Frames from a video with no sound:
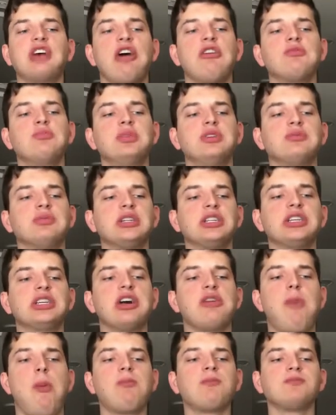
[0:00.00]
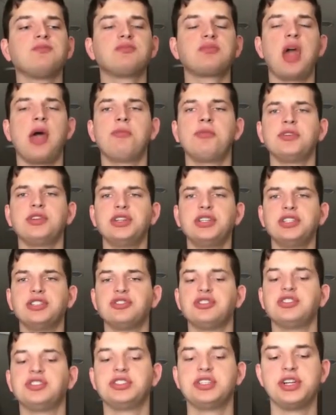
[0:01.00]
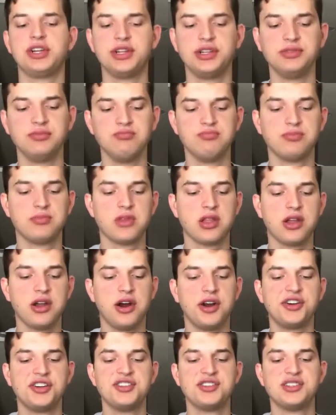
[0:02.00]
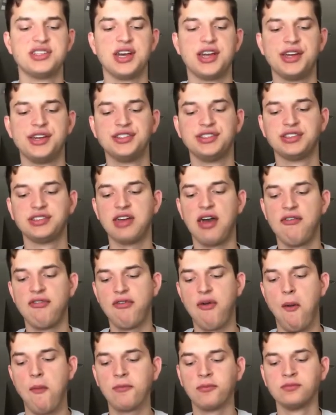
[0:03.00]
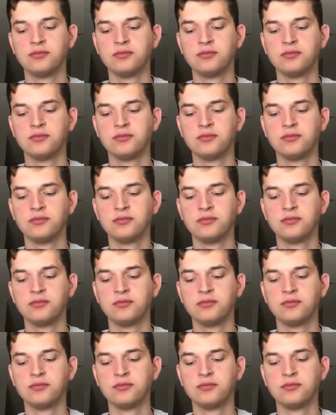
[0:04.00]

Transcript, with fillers: So that would be really good. I'm really interested in car design and stuff.